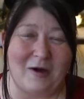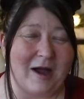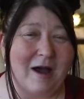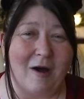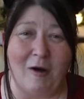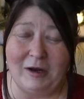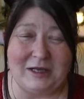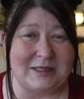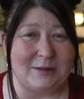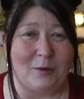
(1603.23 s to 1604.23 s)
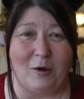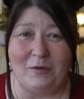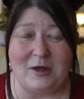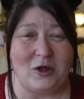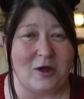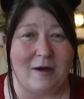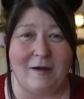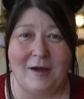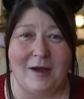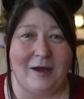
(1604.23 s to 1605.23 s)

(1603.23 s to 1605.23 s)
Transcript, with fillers: for all your support this year.